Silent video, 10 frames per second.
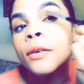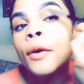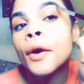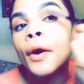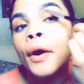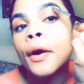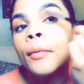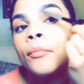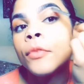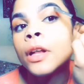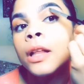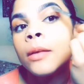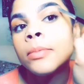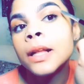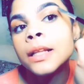really
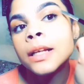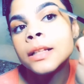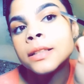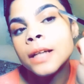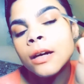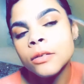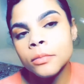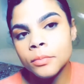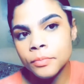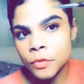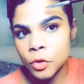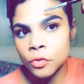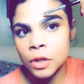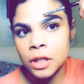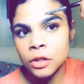blending this out. You
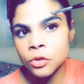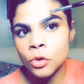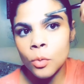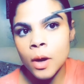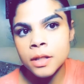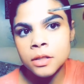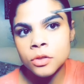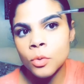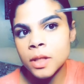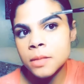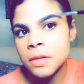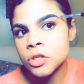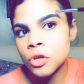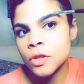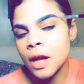want to make sure
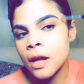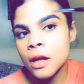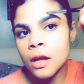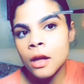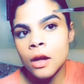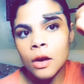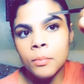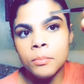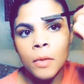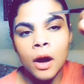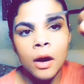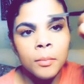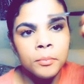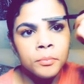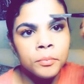that
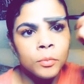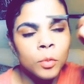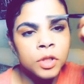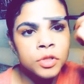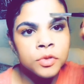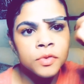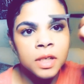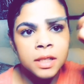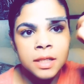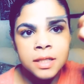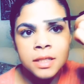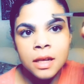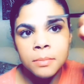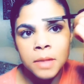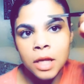once you've done this step that
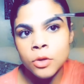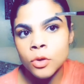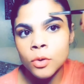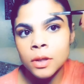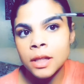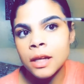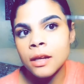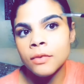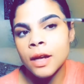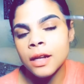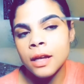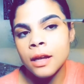you don't leave any